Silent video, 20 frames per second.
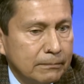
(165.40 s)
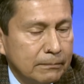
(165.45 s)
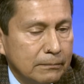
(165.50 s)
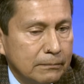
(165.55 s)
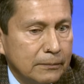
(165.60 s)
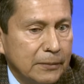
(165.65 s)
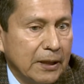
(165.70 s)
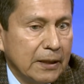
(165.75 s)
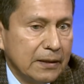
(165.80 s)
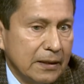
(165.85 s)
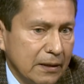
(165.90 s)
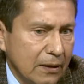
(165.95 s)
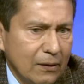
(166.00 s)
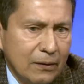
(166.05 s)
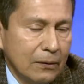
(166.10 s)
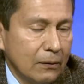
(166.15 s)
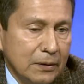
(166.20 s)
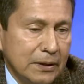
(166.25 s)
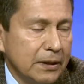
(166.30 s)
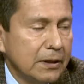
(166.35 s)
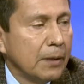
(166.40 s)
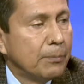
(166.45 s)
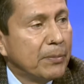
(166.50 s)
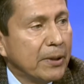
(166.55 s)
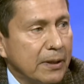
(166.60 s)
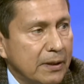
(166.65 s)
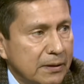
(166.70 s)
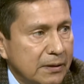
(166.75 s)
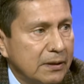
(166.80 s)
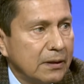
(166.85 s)
but all
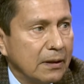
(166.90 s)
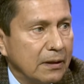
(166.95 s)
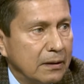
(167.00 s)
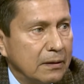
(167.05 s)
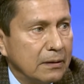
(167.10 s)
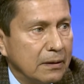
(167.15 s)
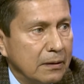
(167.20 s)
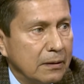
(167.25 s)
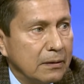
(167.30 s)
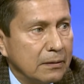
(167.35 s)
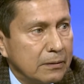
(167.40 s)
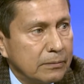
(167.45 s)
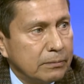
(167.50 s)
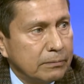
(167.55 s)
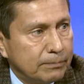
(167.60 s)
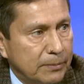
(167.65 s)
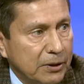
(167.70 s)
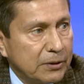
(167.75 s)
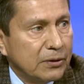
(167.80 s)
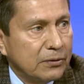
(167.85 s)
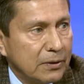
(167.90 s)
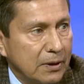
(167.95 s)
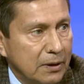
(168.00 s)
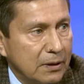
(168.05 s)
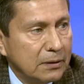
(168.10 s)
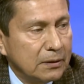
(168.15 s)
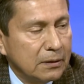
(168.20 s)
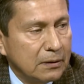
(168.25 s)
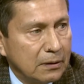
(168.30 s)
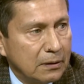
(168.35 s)
depends on their
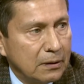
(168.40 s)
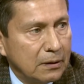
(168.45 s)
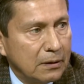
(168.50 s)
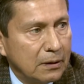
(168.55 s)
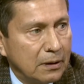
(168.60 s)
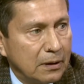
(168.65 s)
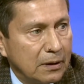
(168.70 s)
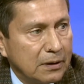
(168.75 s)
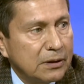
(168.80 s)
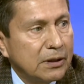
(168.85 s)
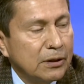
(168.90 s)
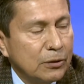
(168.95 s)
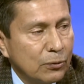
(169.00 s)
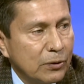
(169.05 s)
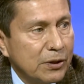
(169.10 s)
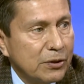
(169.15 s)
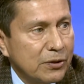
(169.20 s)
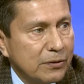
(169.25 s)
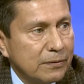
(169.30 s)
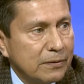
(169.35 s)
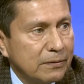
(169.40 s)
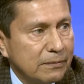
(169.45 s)
personal uh, situation.